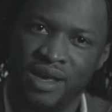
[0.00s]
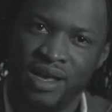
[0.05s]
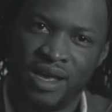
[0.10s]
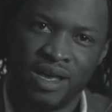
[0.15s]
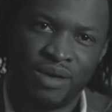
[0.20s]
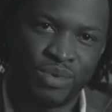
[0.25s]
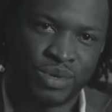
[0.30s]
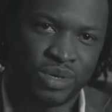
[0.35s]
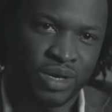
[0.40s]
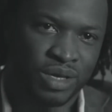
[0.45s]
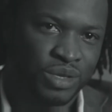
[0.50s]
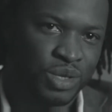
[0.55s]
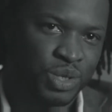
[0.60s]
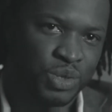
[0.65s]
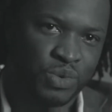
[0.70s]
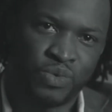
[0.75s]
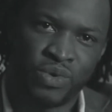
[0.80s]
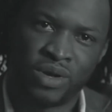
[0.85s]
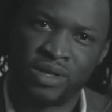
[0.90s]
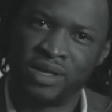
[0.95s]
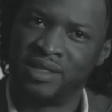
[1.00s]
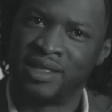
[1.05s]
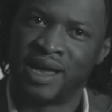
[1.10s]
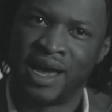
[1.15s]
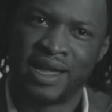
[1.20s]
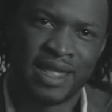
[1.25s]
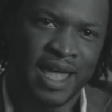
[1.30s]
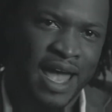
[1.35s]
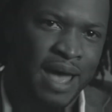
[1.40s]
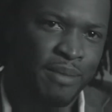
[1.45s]
like this really
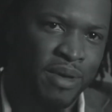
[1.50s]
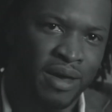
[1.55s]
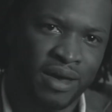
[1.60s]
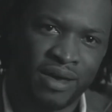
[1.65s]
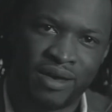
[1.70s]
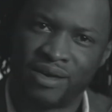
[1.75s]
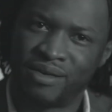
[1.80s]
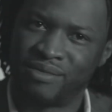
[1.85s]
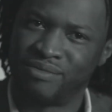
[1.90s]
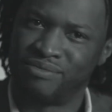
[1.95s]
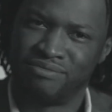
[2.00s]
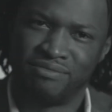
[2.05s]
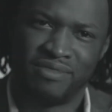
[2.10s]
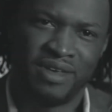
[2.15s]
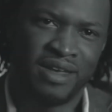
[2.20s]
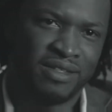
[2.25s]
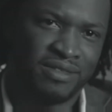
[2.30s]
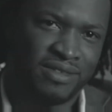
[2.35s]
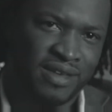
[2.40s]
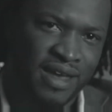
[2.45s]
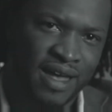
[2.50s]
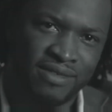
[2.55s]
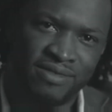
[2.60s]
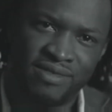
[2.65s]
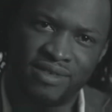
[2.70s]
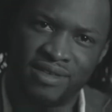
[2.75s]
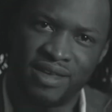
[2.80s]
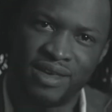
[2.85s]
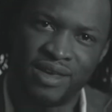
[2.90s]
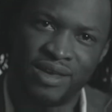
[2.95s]
dynamic
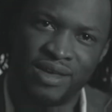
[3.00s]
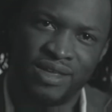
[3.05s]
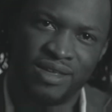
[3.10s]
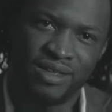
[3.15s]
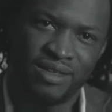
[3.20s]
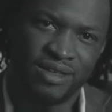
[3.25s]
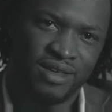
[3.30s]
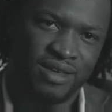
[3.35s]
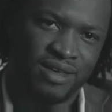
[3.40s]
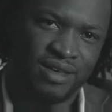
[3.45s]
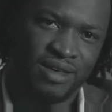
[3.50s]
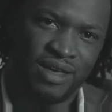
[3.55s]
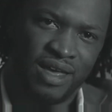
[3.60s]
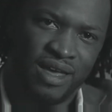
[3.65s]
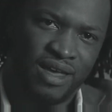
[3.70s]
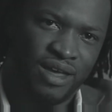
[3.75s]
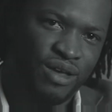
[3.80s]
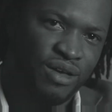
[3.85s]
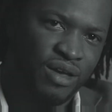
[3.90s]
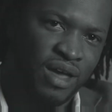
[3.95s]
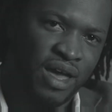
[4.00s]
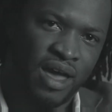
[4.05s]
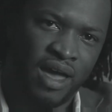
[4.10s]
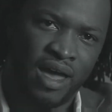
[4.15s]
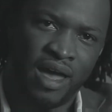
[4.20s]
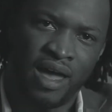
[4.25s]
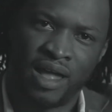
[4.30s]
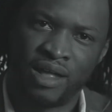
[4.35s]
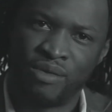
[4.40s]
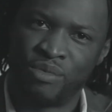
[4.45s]
intensity,
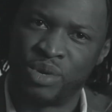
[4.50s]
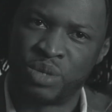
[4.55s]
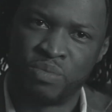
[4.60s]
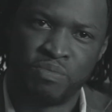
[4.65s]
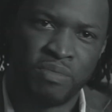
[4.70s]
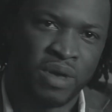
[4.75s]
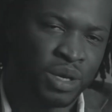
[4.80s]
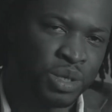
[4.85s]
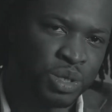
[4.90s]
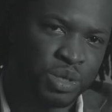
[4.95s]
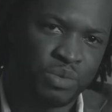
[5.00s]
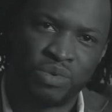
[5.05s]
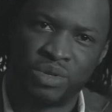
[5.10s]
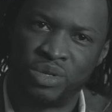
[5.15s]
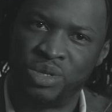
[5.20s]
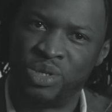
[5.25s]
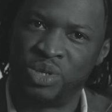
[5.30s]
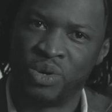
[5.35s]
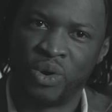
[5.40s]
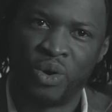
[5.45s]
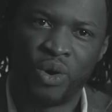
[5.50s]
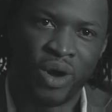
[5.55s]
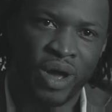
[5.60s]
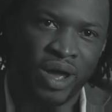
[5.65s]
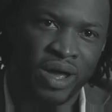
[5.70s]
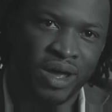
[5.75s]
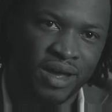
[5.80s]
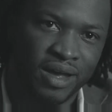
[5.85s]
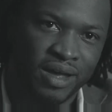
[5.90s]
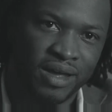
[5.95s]
and it was mixed with
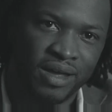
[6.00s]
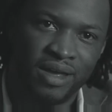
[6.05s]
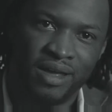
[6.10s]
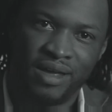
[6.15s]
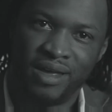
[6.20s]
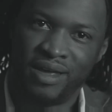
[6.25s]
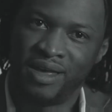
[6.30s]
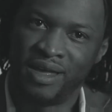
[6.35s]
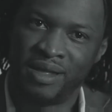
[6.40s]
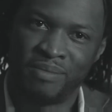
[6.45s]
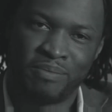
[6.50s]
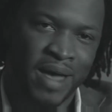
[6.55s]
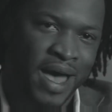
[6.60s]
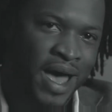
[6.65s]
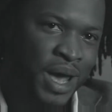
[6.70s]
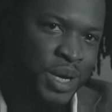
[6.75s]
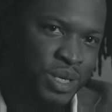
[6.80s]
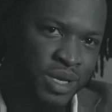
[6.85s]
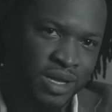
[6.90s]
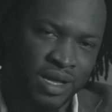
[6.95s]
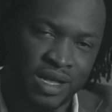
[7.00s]
joy and passion,